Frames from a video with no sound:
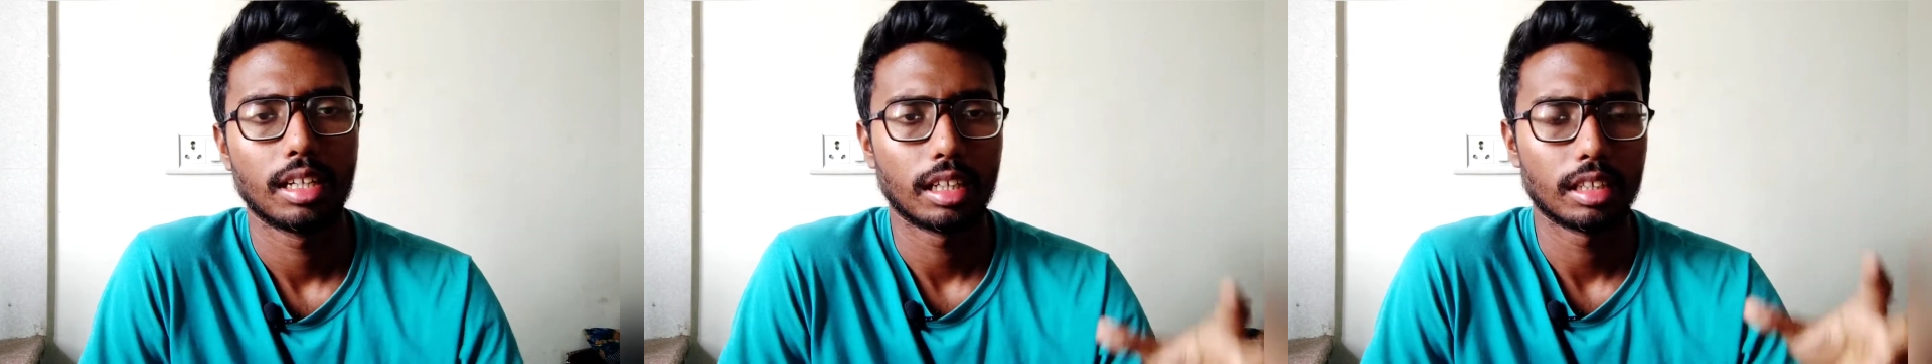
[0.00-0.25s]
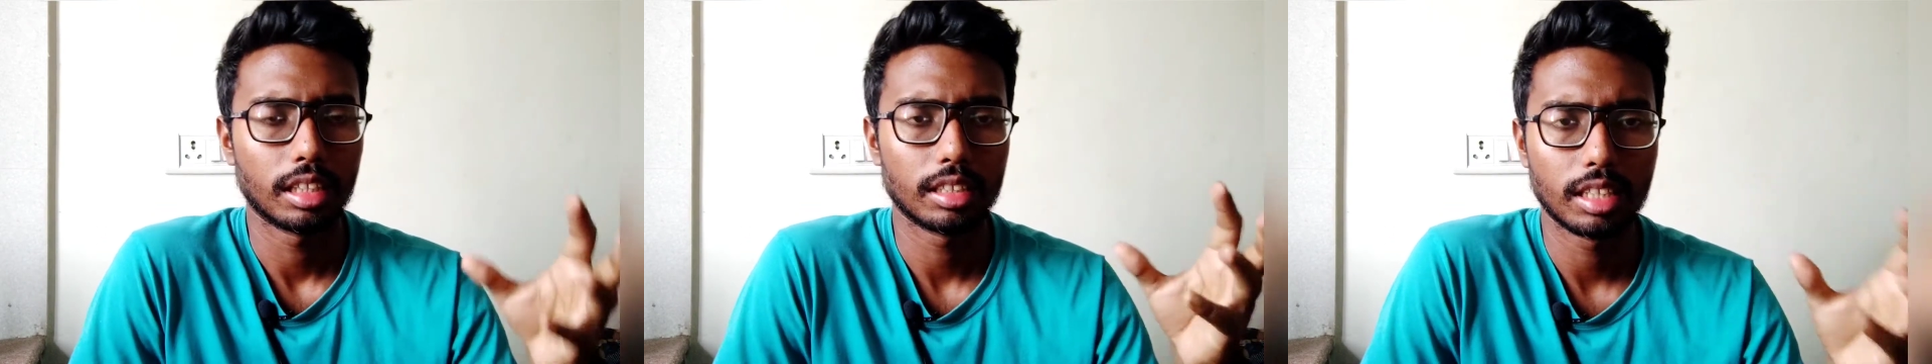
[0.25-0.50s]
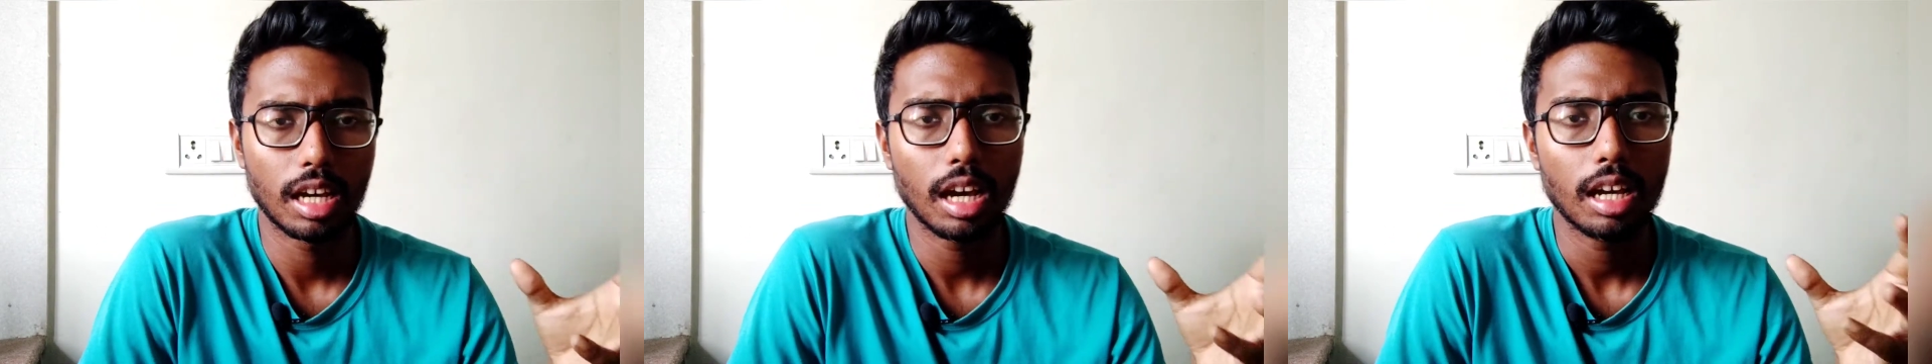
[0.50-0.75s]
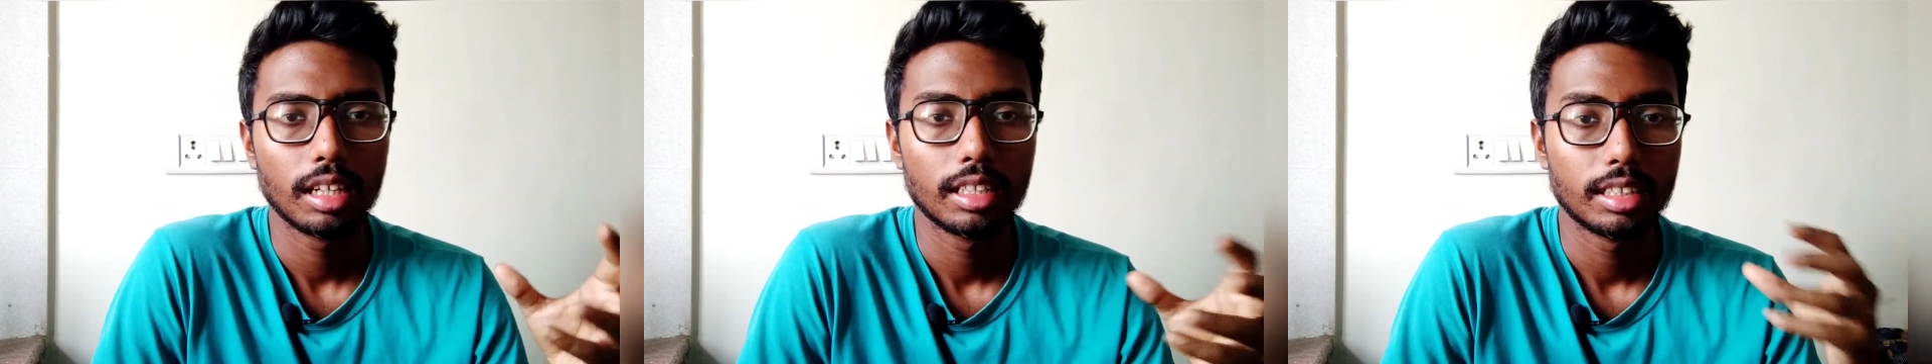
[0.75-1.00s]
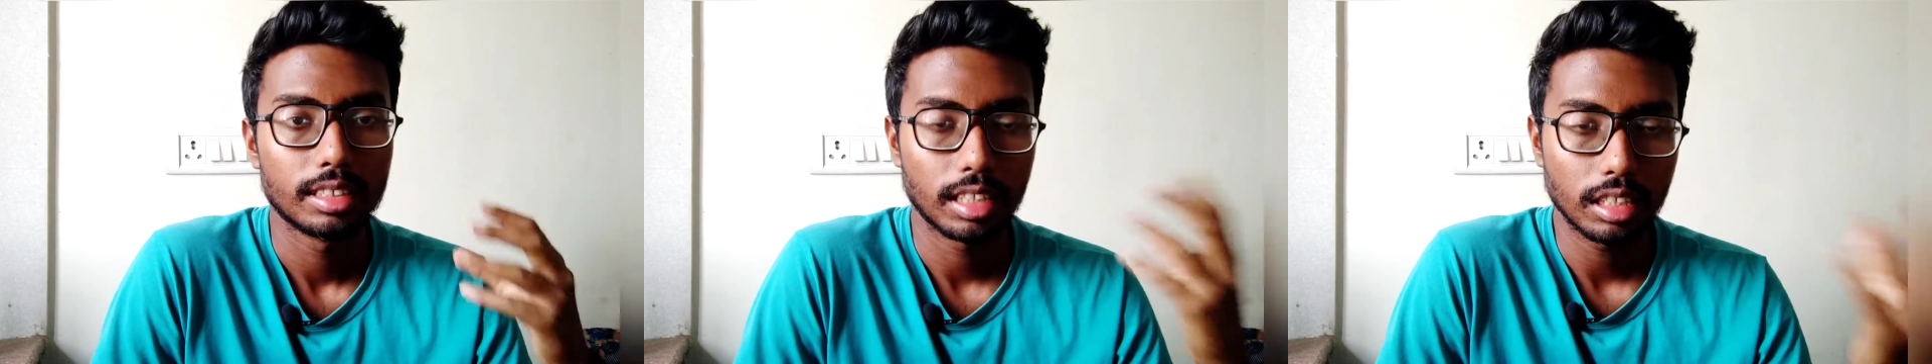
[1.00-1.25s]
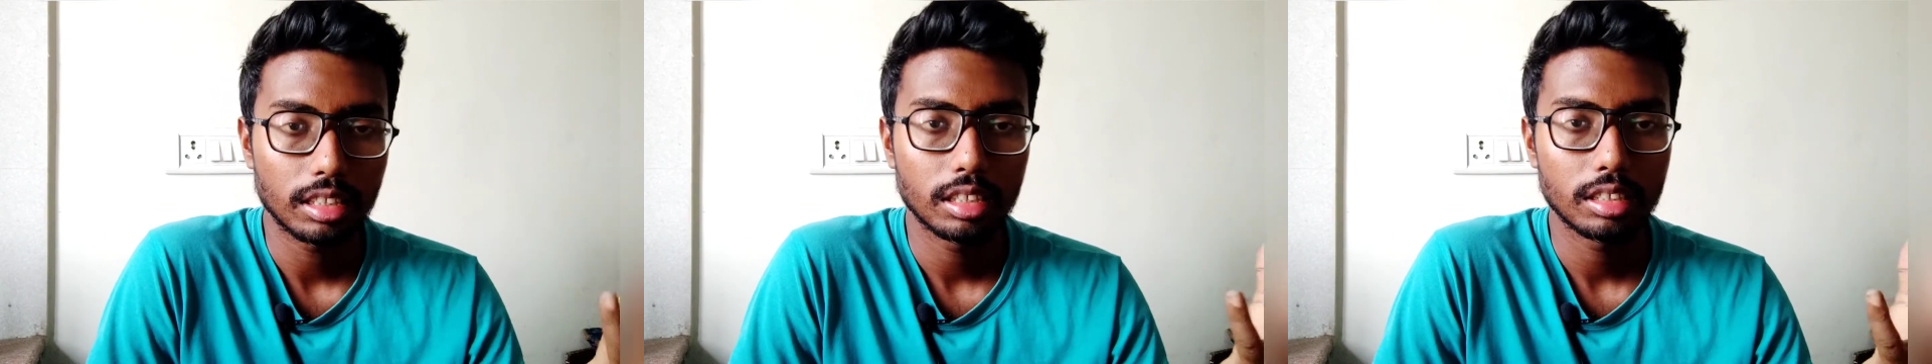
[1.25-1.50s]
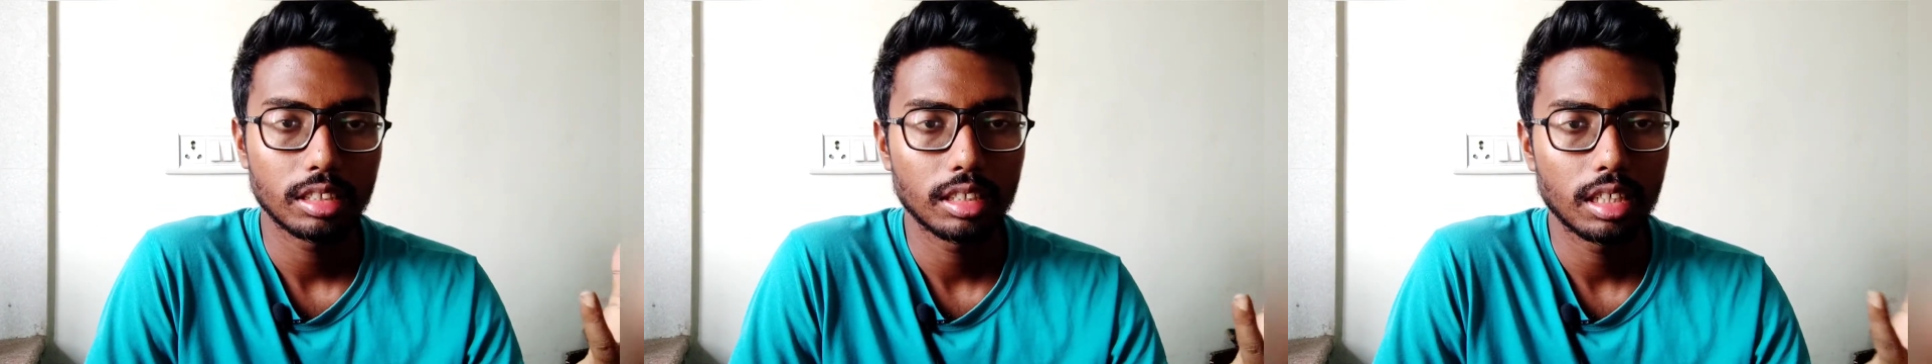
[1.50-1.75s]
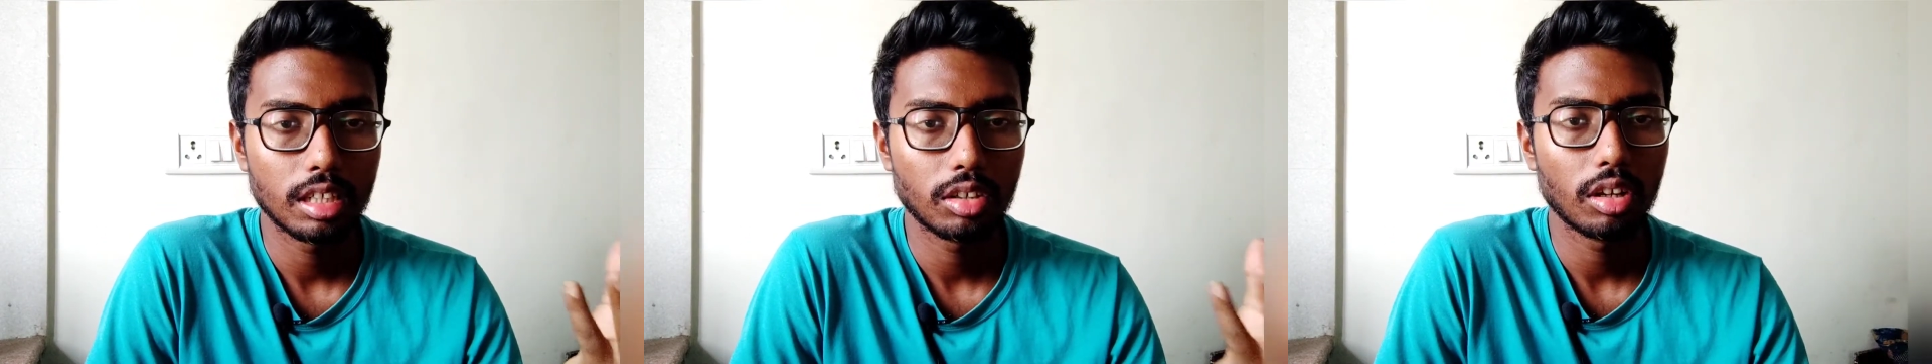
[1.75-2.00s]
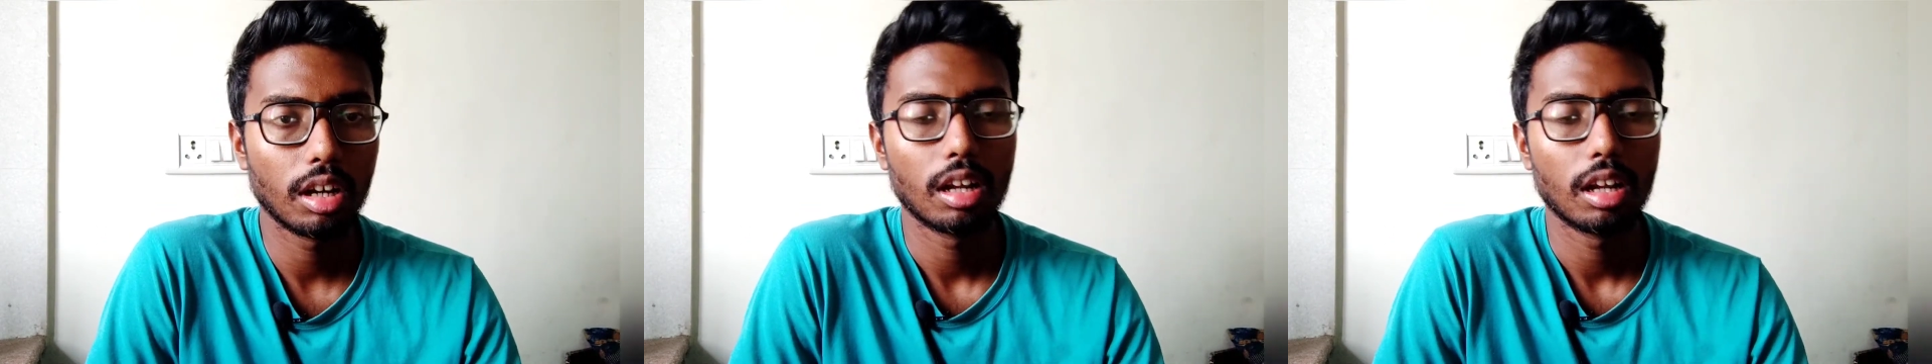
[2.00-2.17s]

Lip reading: then the test engineer will